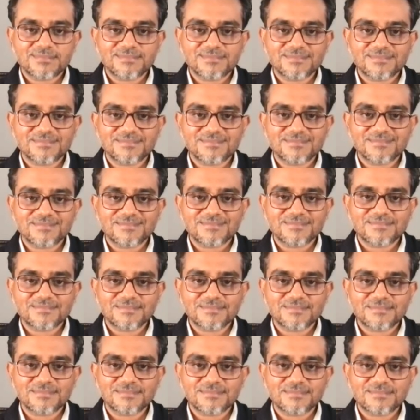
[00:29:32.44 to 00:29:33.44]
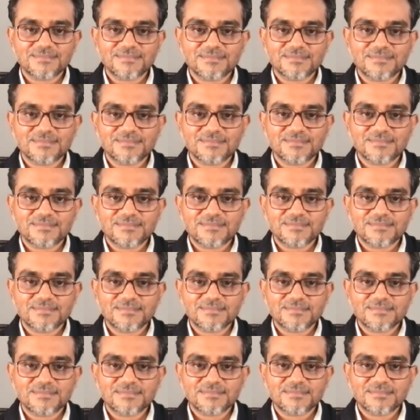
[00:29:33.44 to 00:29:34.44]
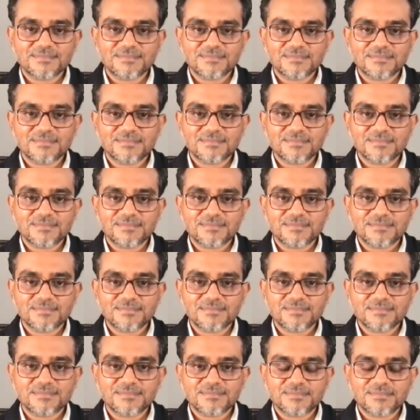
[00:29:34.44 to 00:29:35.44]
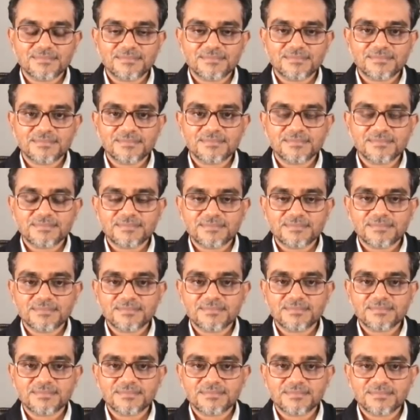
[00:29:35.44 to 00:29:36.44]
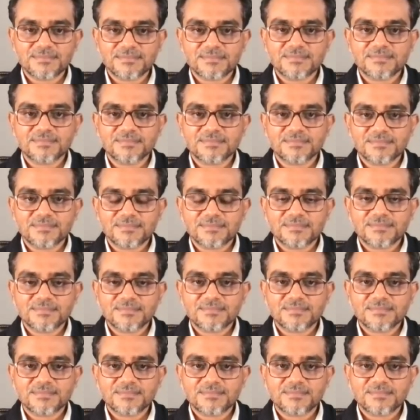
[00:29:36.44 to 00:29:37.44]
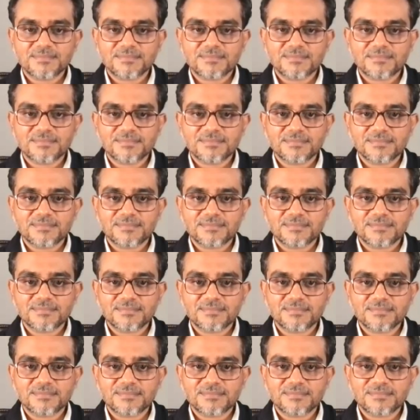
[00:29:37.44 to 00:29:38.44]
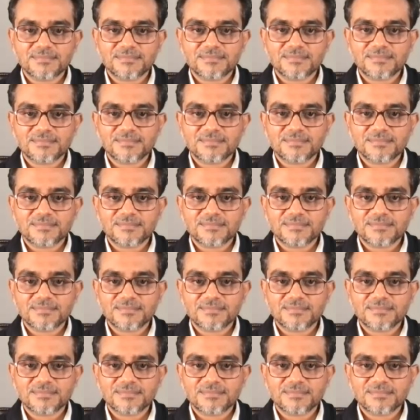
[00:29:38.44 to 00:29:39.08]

[no speech]